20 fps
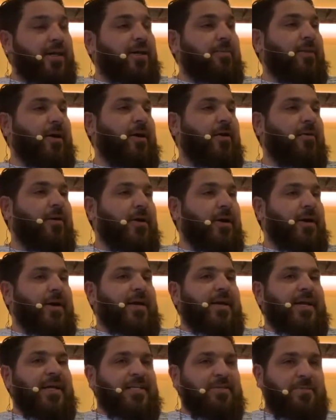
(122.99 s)
about.
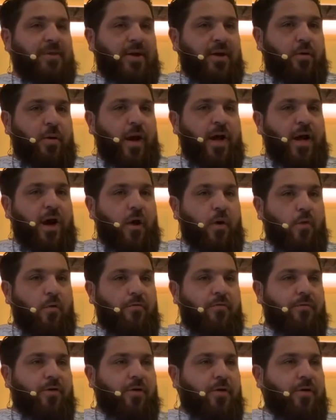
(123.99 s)
He's been going
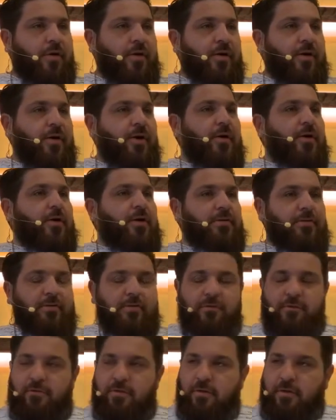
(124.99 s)
over
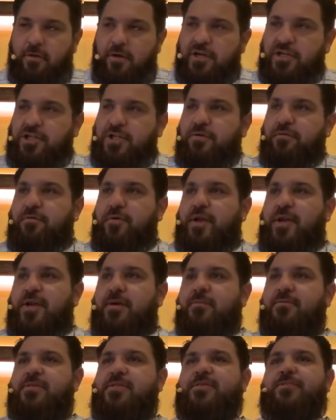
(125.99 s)
the Christian
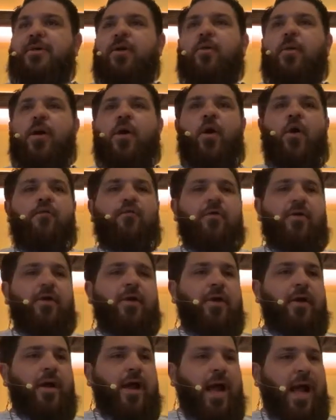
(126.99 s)
freedoms. He's been going over
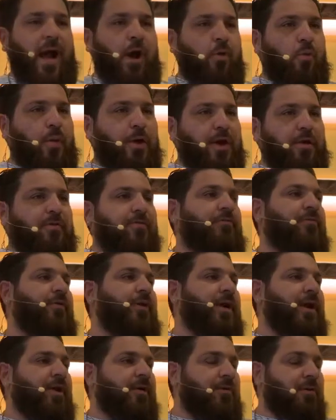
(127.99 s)
how we are
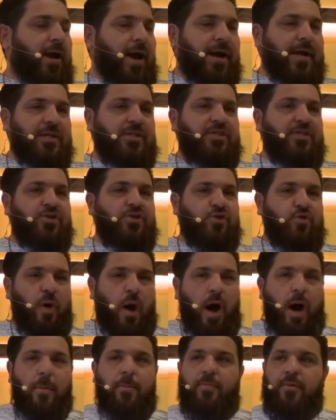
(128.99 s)
free in Christ to
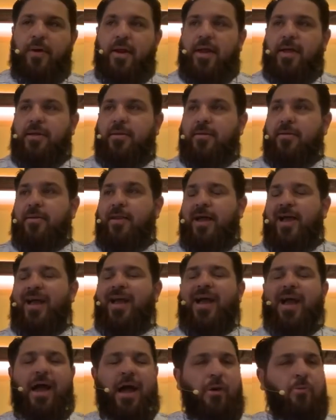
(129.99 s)
operate
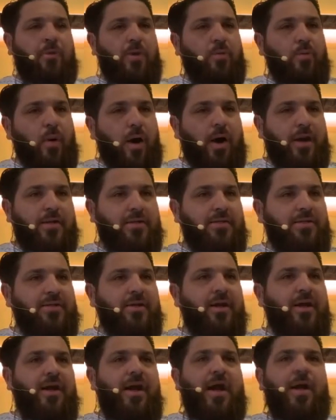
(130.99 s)
not how we want,
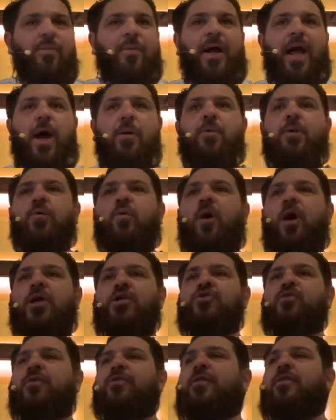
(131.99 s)
but how we
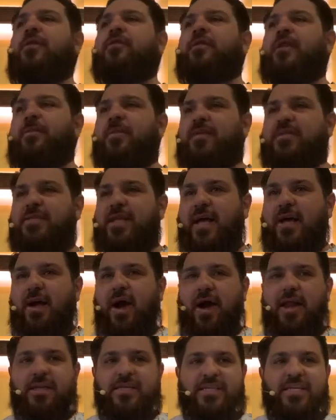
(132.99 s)
want within the limits that
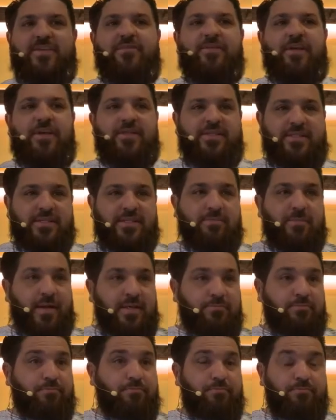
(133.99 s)
God has given us as, as
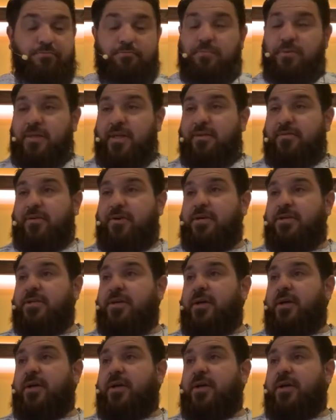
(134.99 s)
believers.